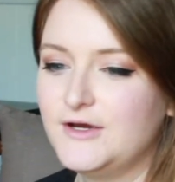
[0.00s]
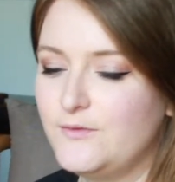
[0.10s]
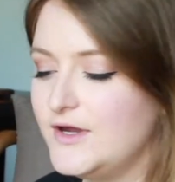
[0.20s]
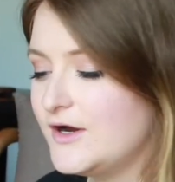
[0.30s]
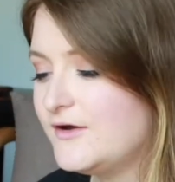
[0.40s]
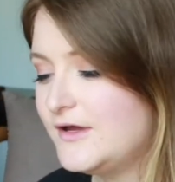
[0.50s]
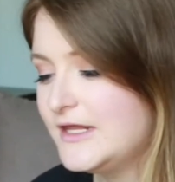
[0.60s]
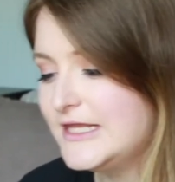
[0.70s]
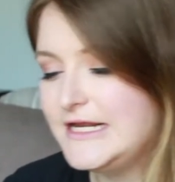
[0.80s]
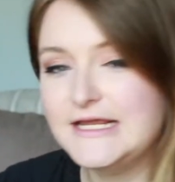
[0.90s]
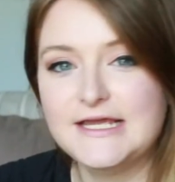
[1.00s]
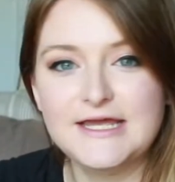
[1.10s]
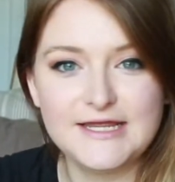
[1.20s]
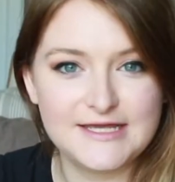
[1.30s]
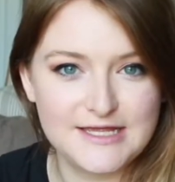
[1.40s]
we are cleaning
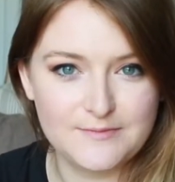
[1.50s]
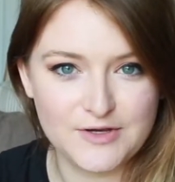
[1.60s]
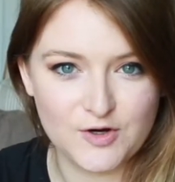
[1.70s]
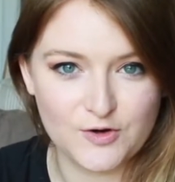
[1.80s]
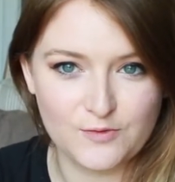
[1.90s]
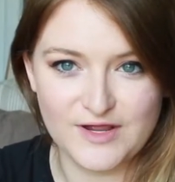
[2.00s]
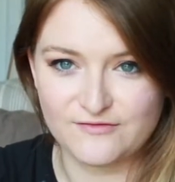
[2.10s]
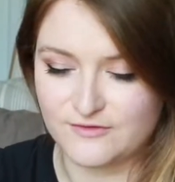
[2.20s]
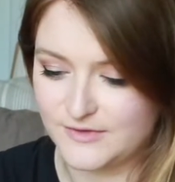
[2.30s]
it and keeping her away from